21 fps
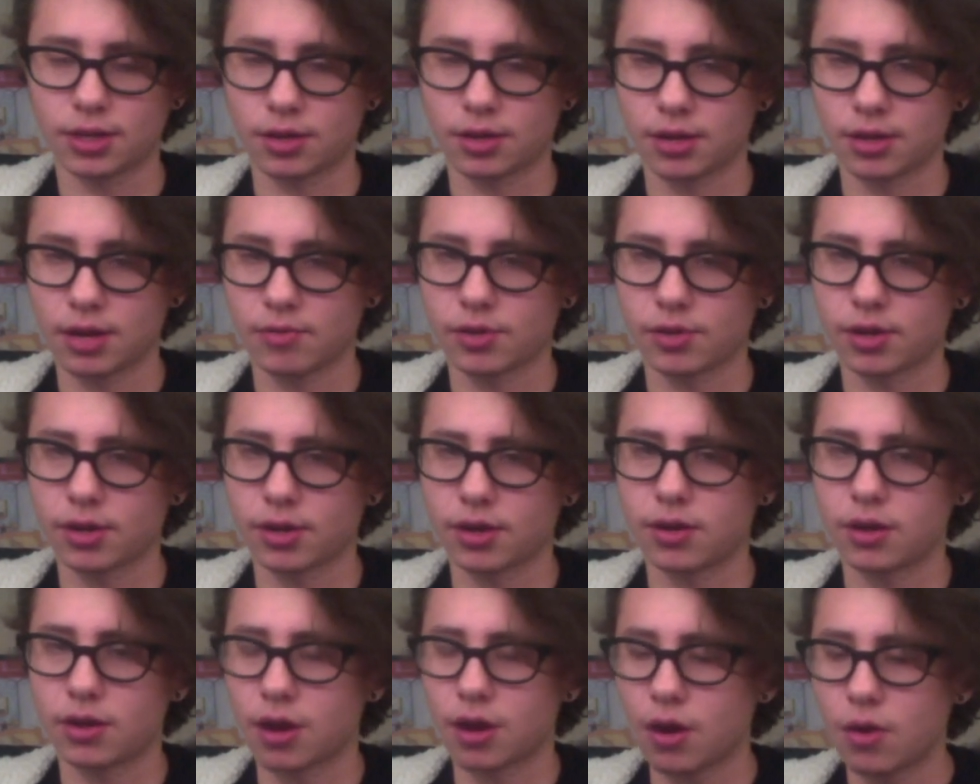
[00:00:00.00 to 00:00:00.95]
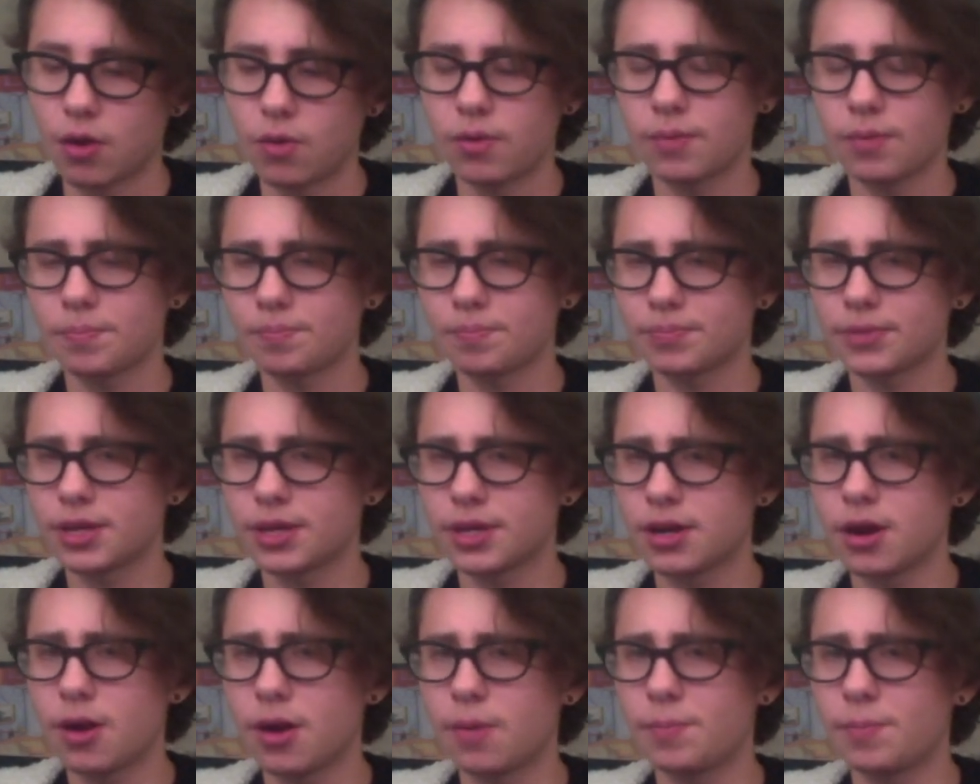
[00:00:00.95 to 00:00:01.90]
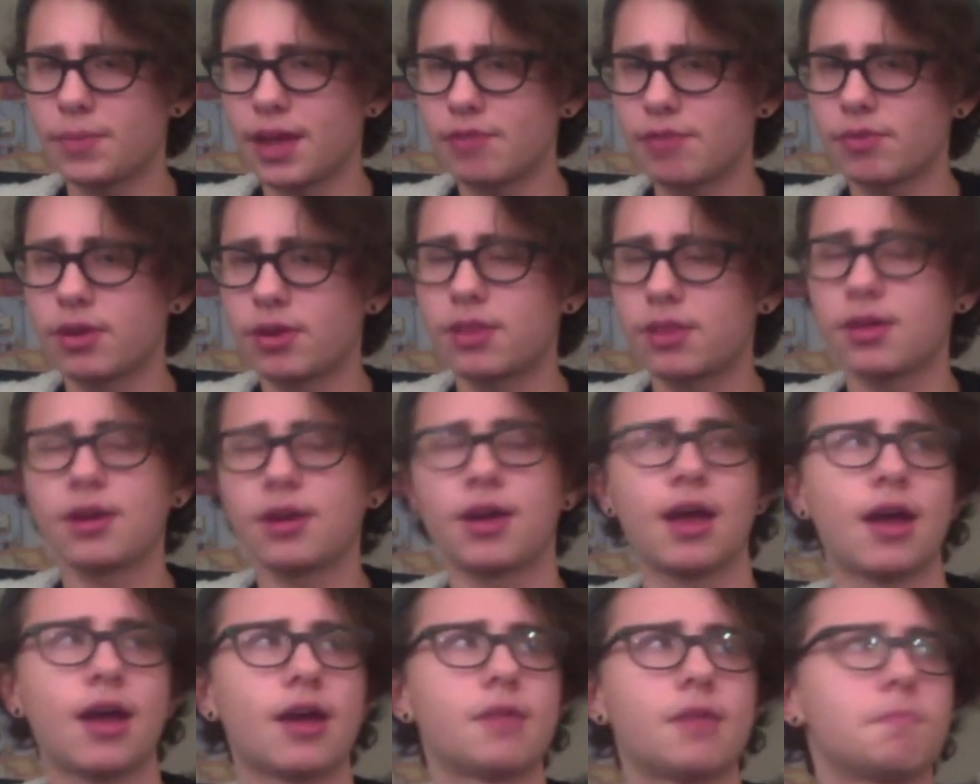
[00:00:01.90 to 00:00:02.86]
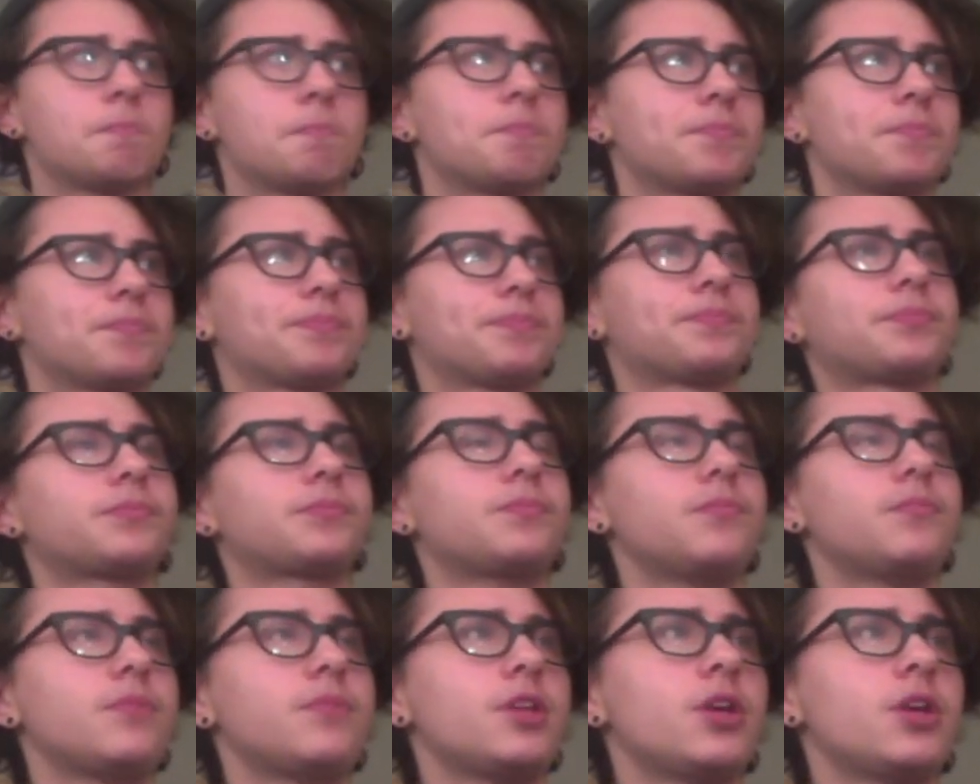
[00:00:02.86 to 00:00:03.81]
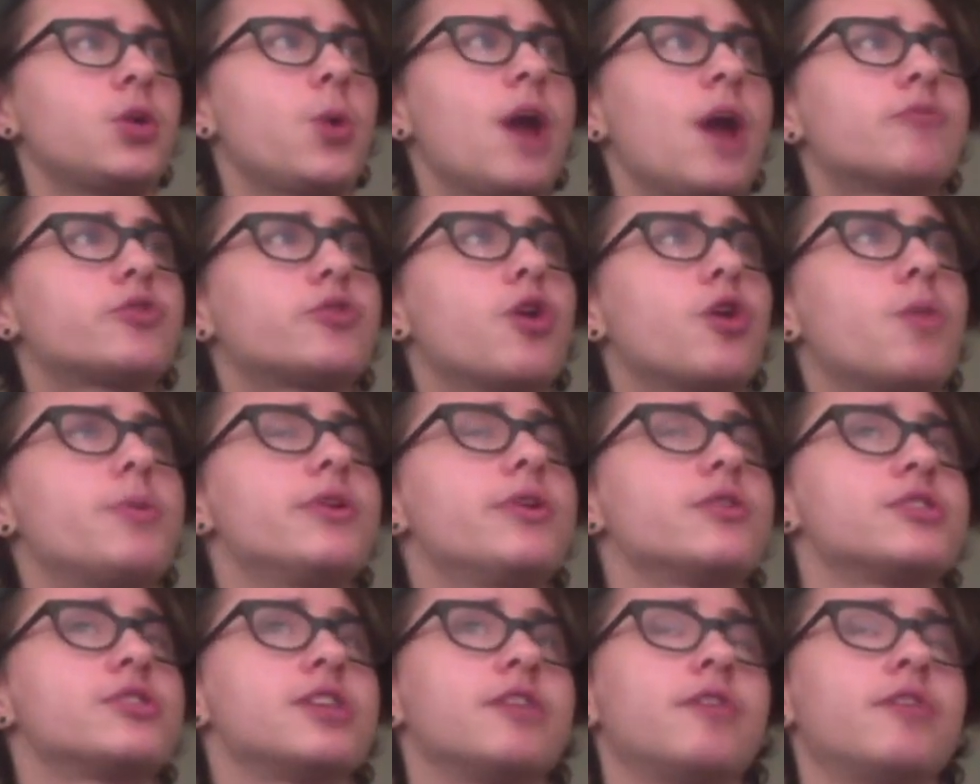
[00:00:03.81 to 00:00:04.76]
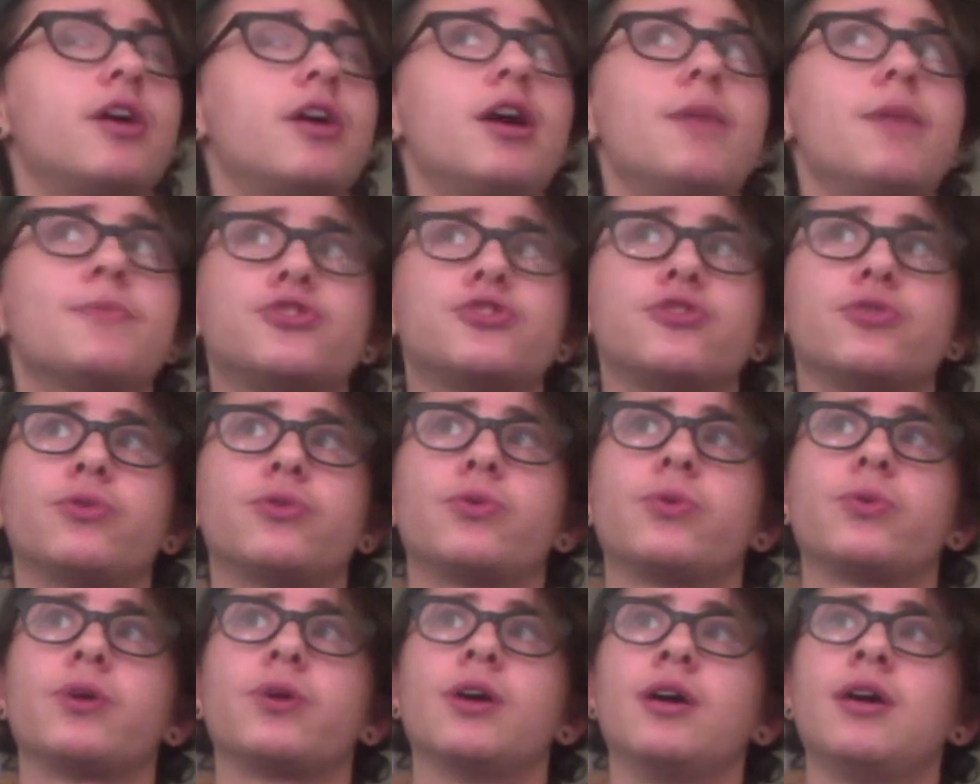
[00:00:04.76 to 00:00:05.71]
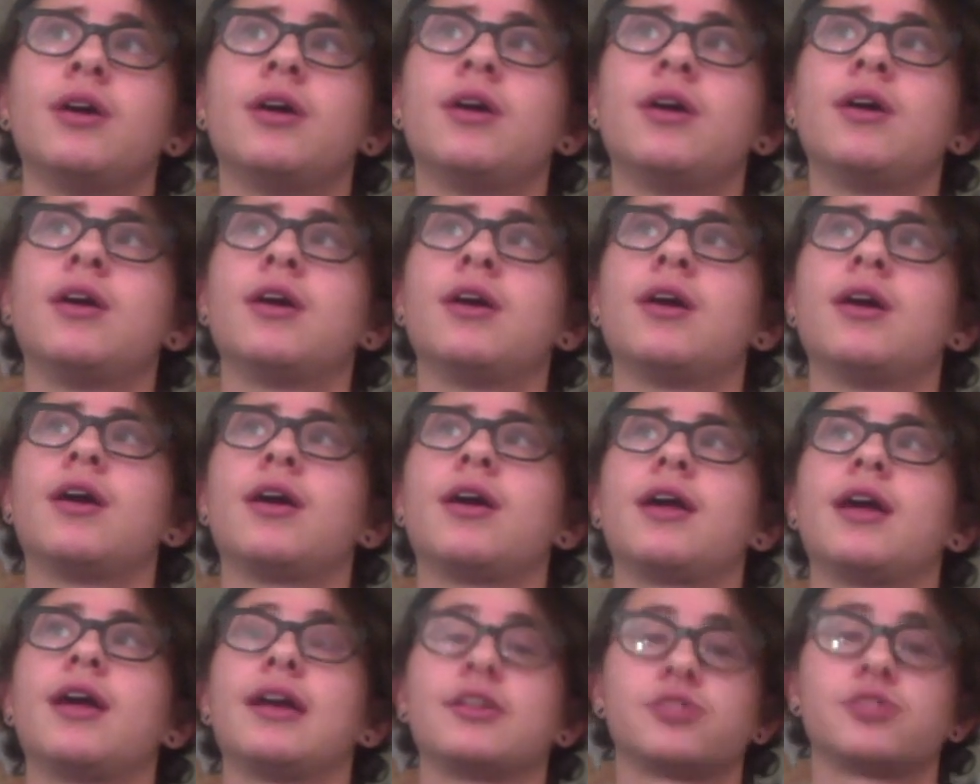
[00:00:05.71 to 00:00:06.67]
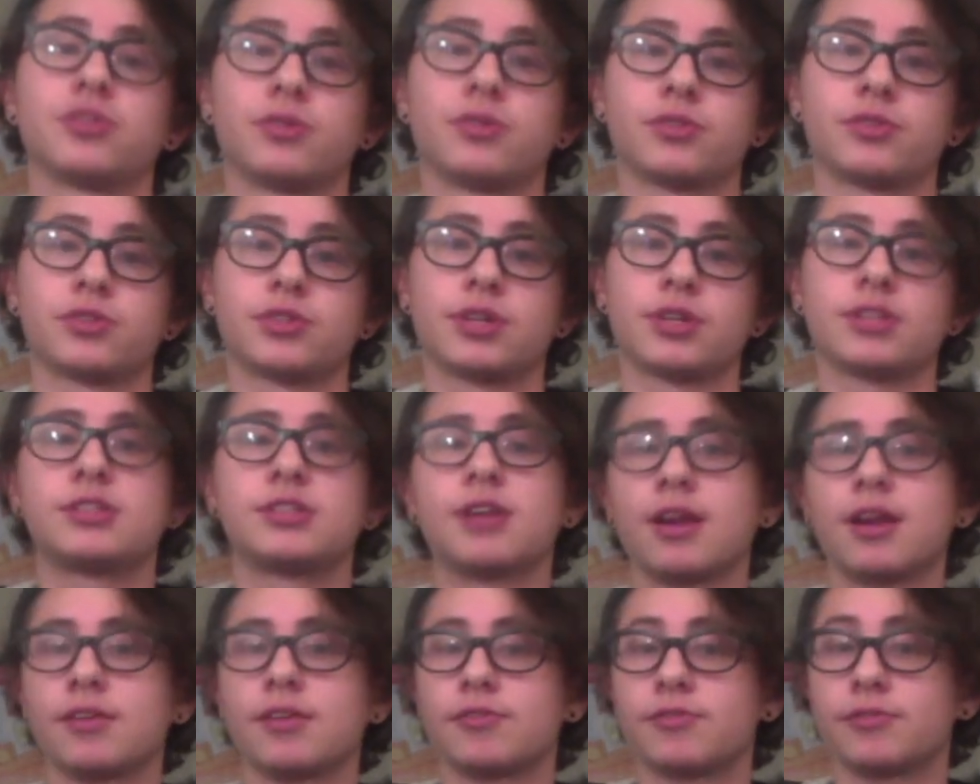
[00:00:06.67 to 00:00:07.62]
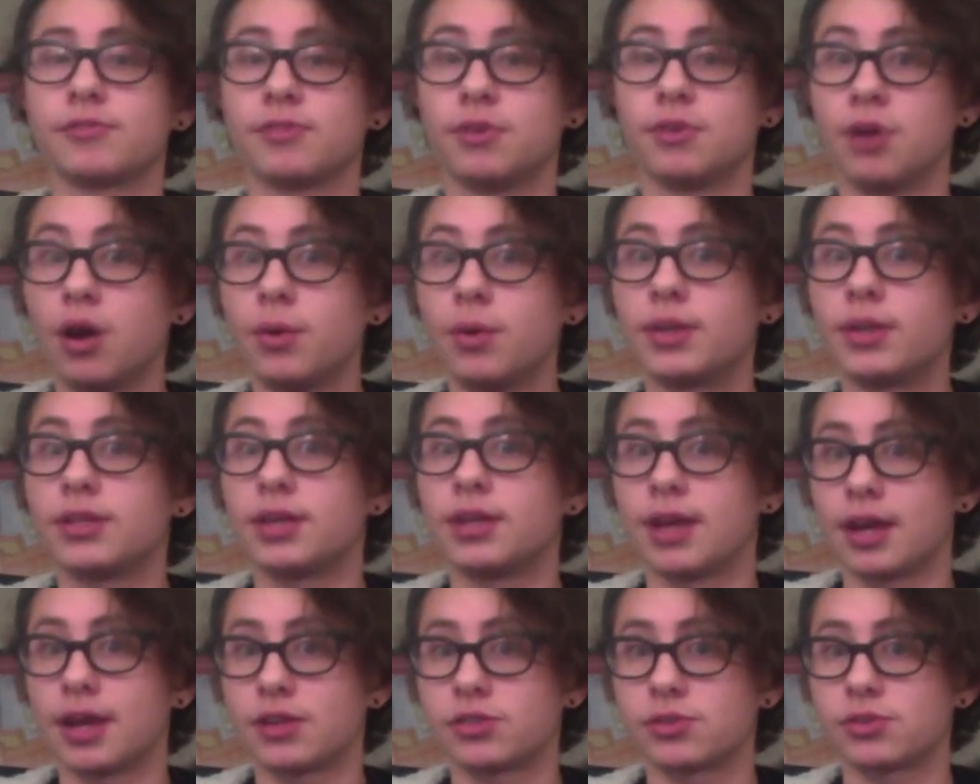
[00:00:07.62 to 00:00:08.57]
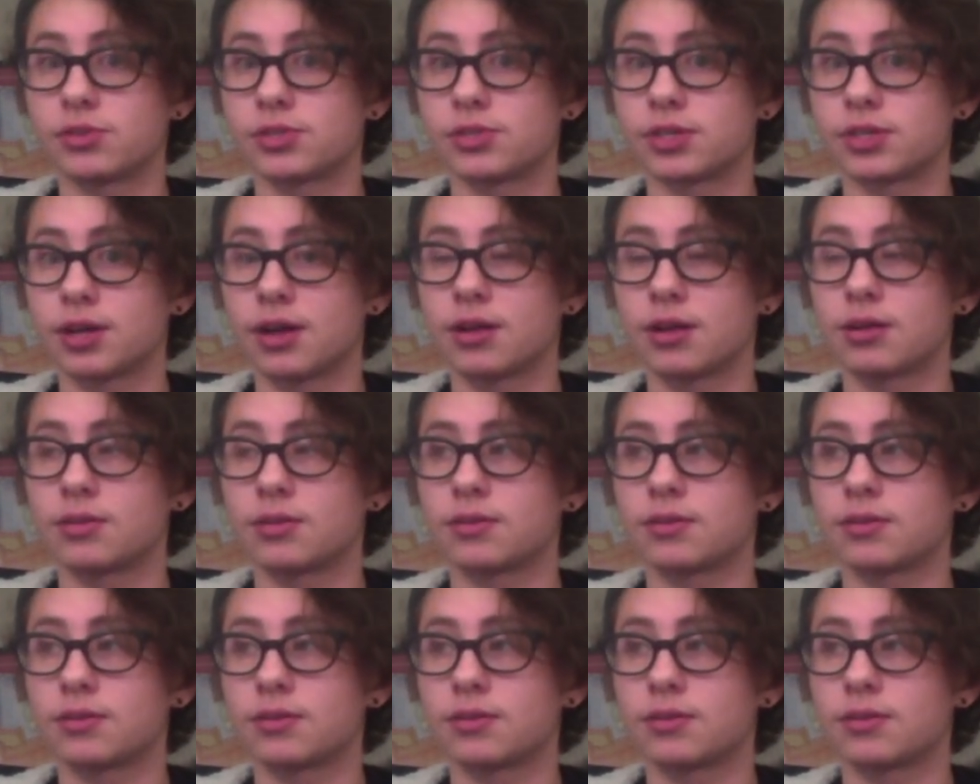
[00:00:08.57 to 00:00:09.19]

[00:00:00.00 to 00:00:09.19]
never going to know, everything, and you have to open yourself up to answers instead of knowing the answers. It kind of